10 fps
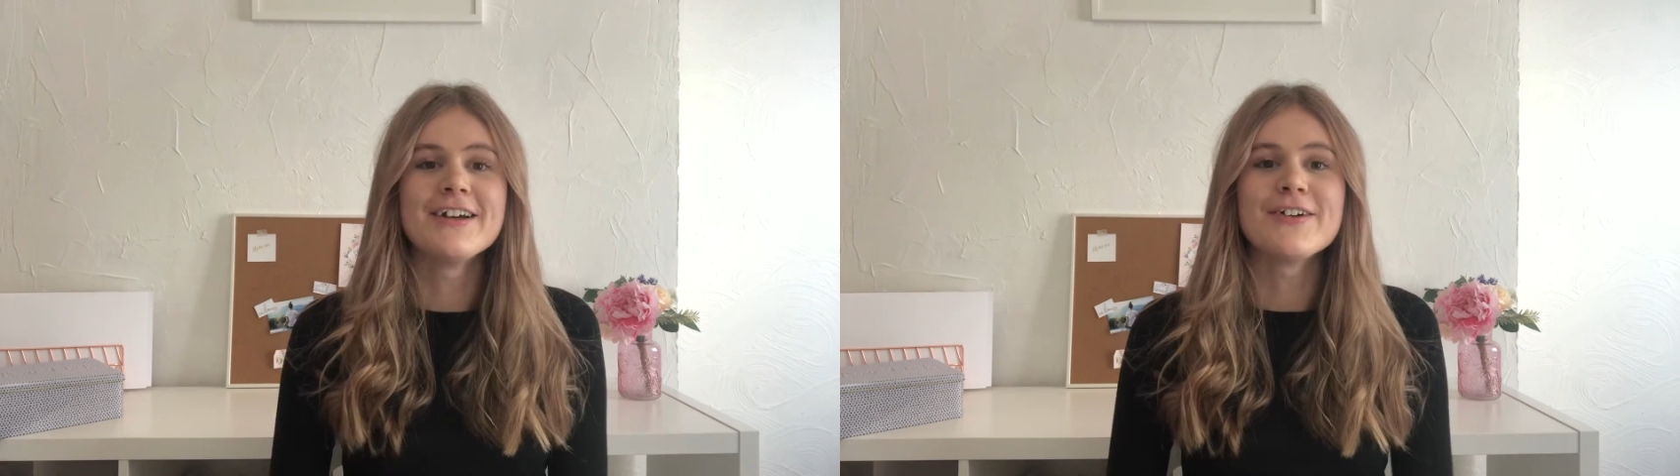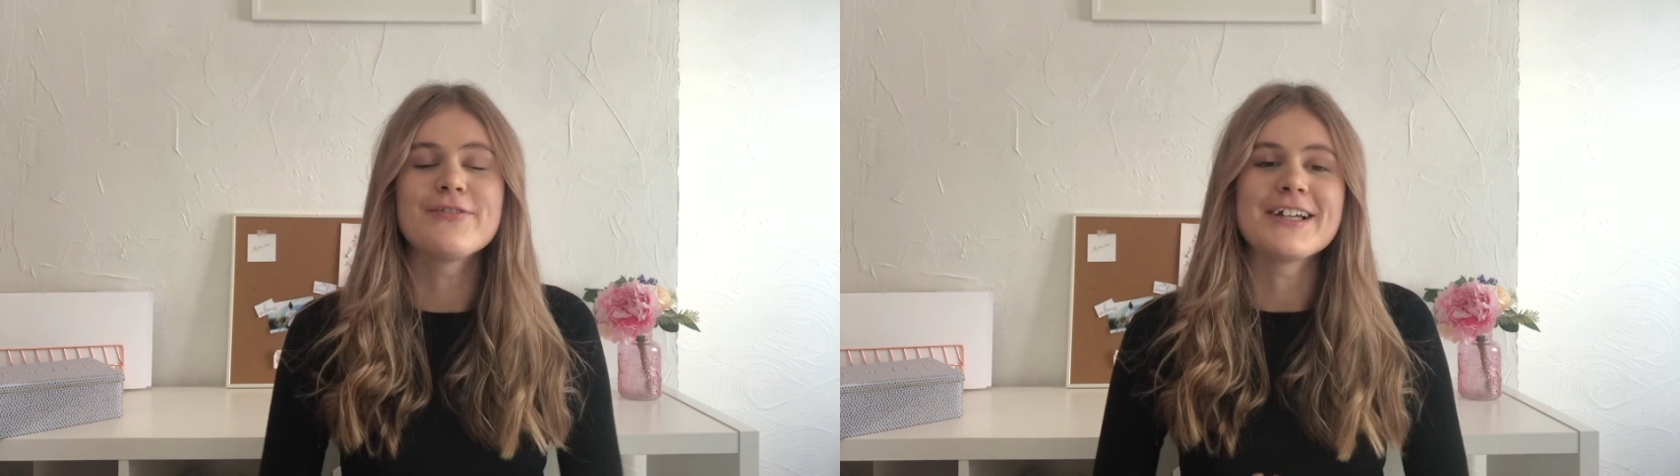
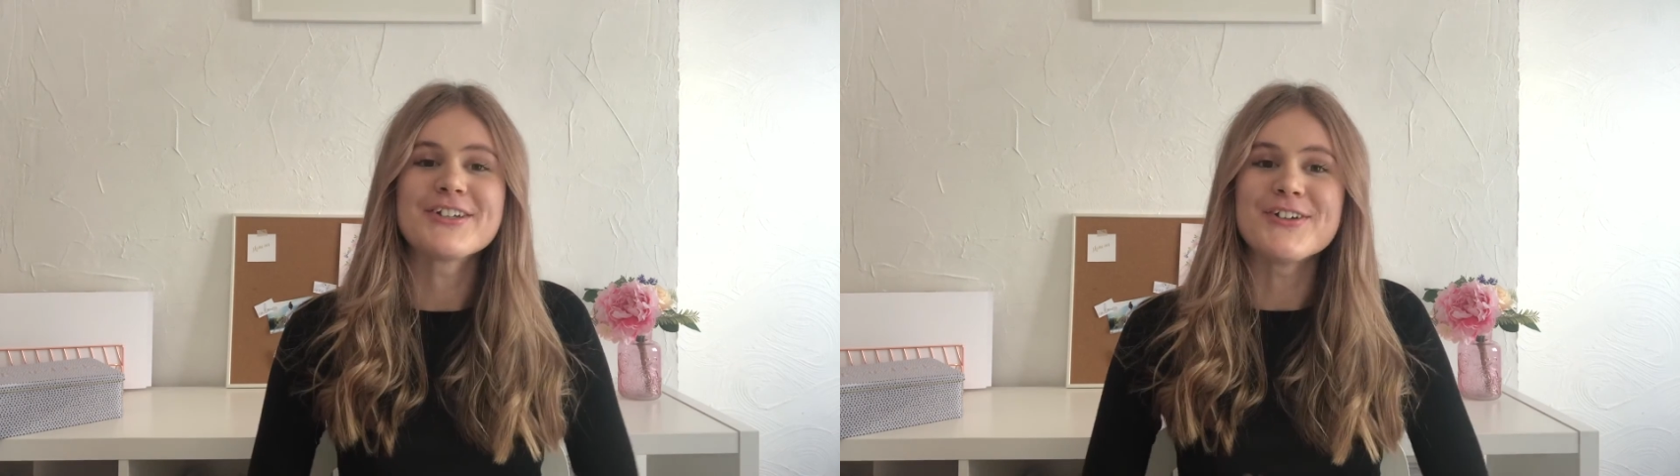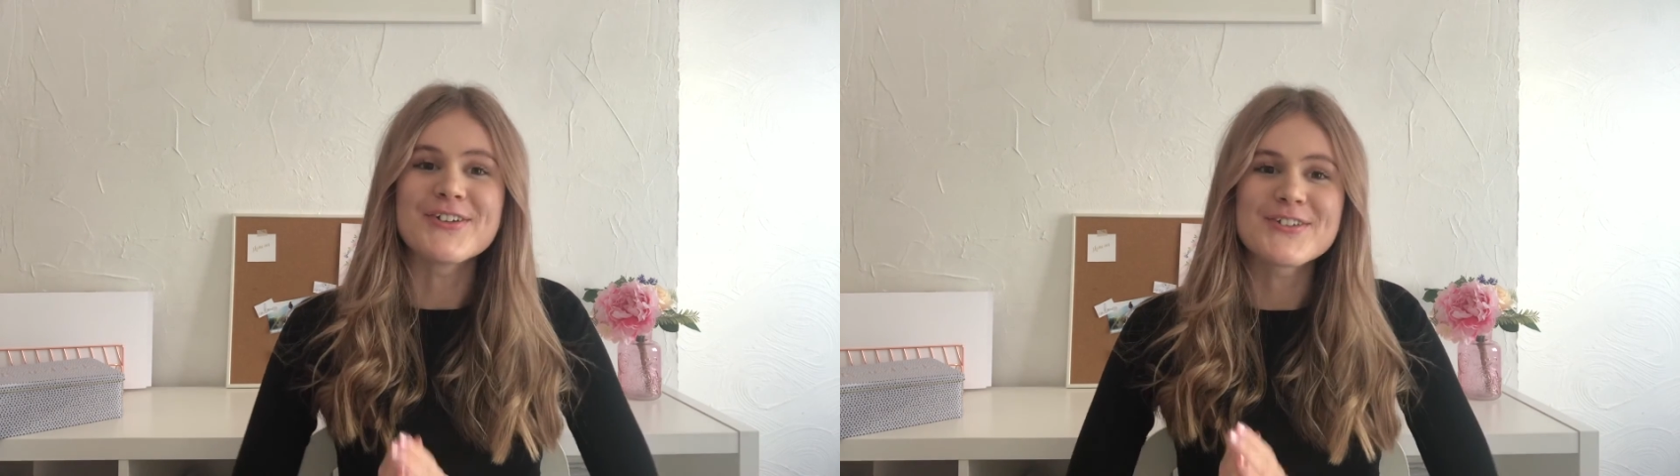
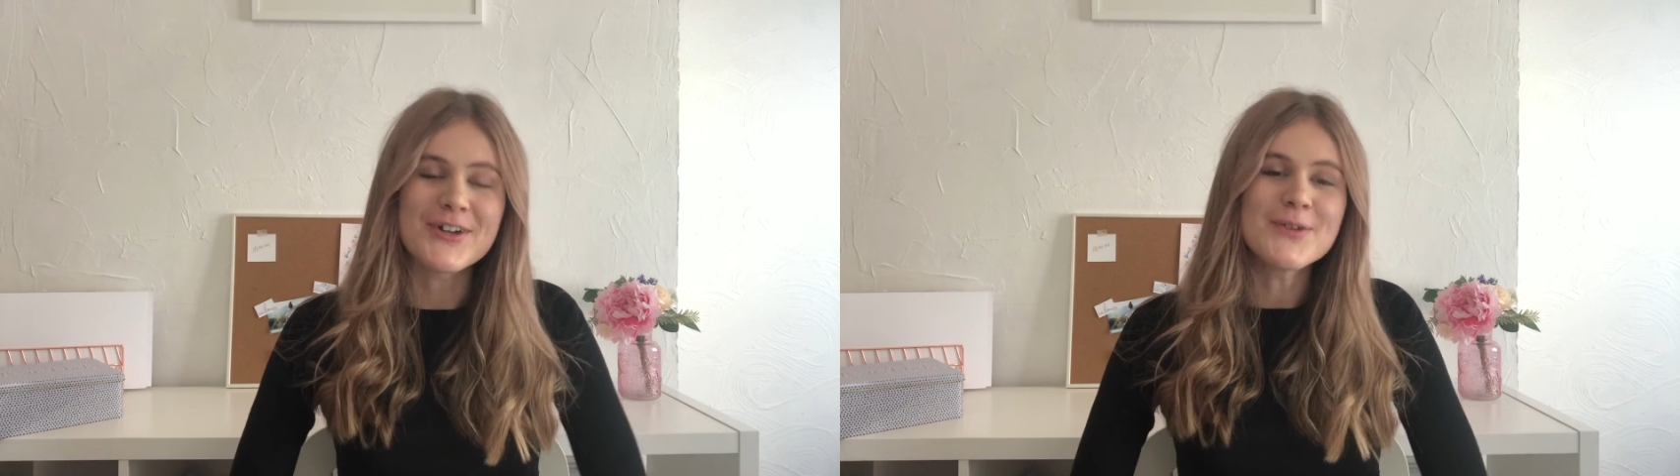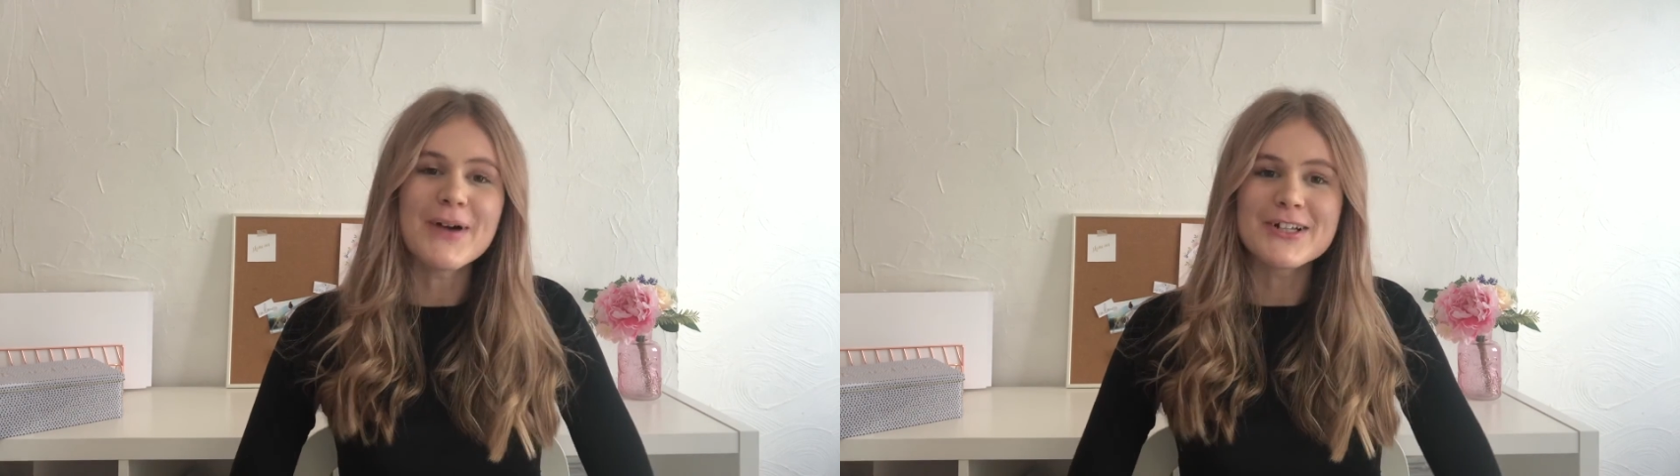Thank you
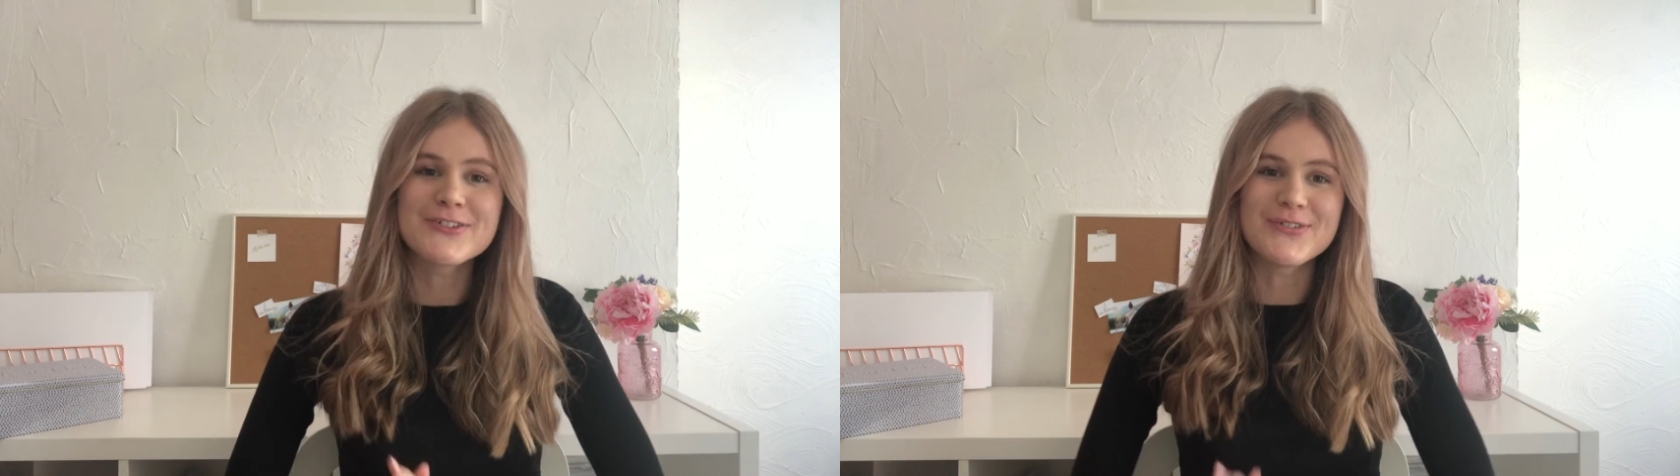so much for